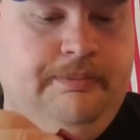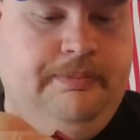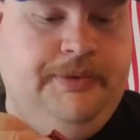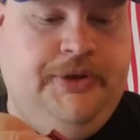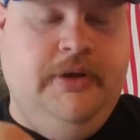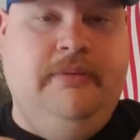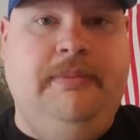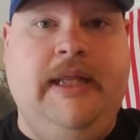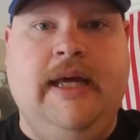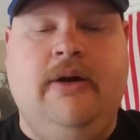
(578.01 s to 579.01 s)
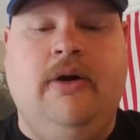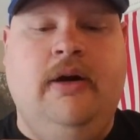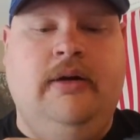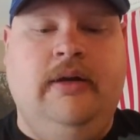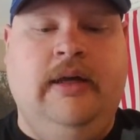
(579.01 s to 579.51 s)
Shouldn't be that
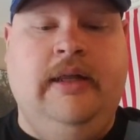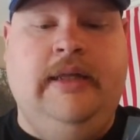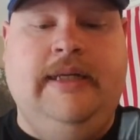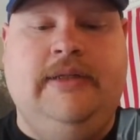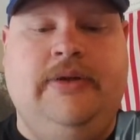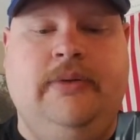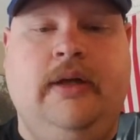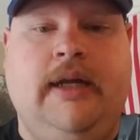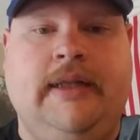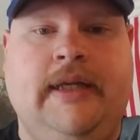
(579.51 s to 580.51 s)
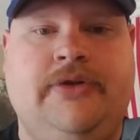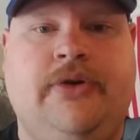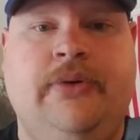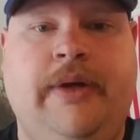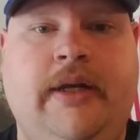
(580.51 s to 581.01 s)
hard. These do look like they
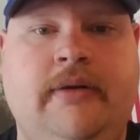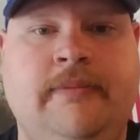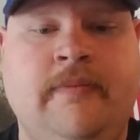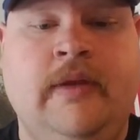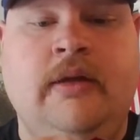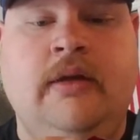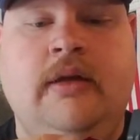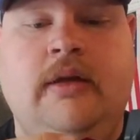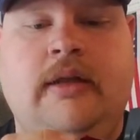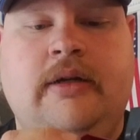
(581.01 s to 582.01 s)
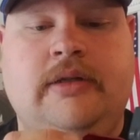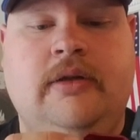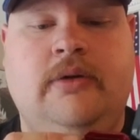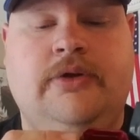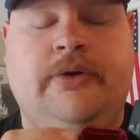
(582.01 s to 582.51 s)
screw in. There's a
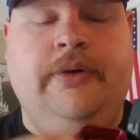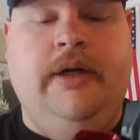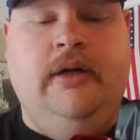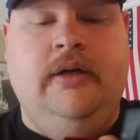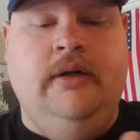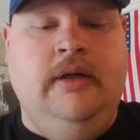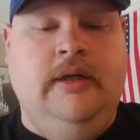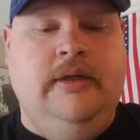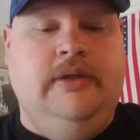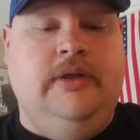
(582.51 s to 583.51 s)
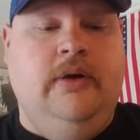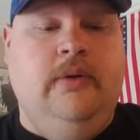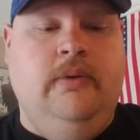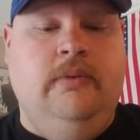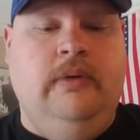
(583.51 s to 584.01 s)
little screw here.
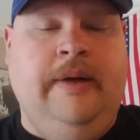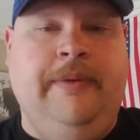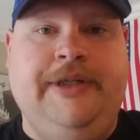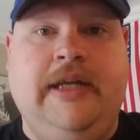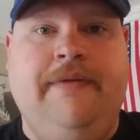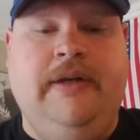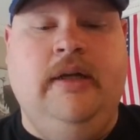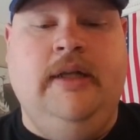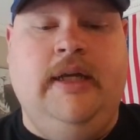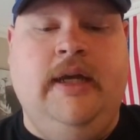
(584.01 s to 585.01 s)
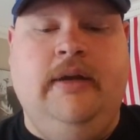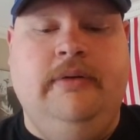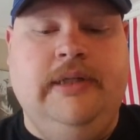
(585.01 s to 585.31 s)
So, and we just haven't done that yet.